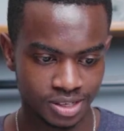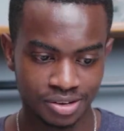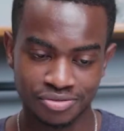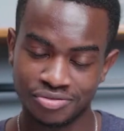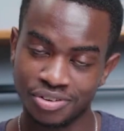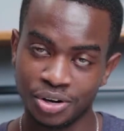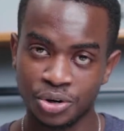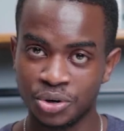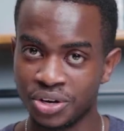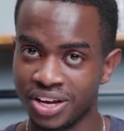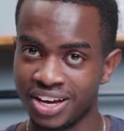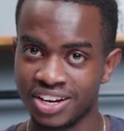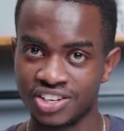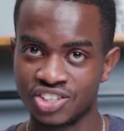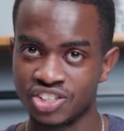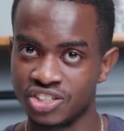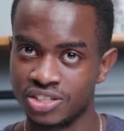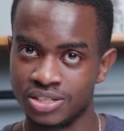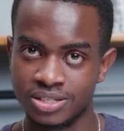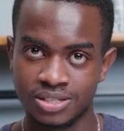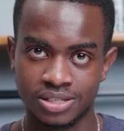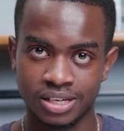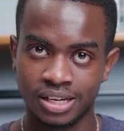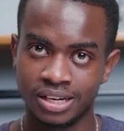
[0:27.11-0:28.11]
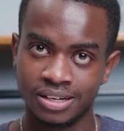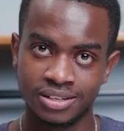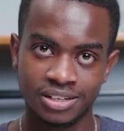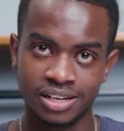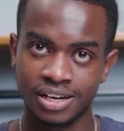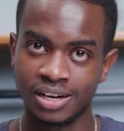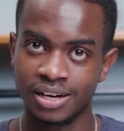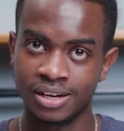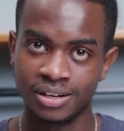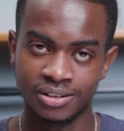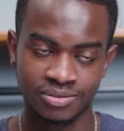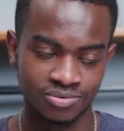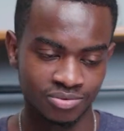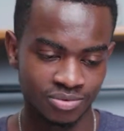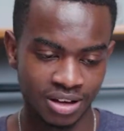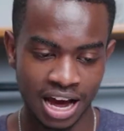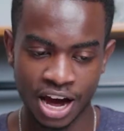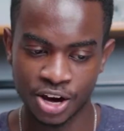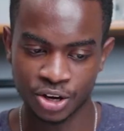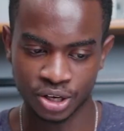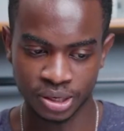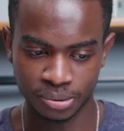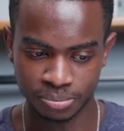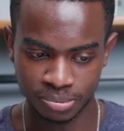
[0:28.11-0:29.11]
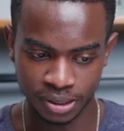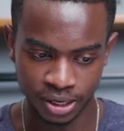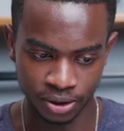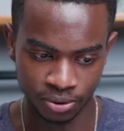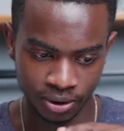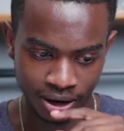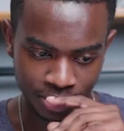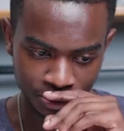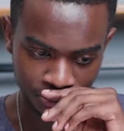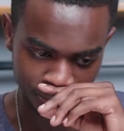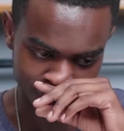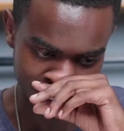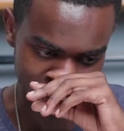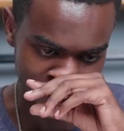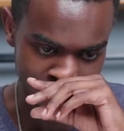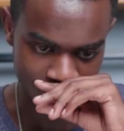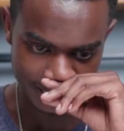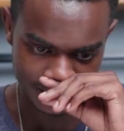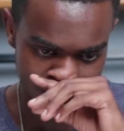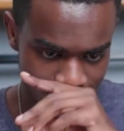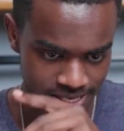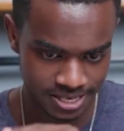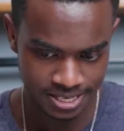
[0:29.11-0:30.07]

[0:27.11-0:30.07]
variations and how you can play around with that.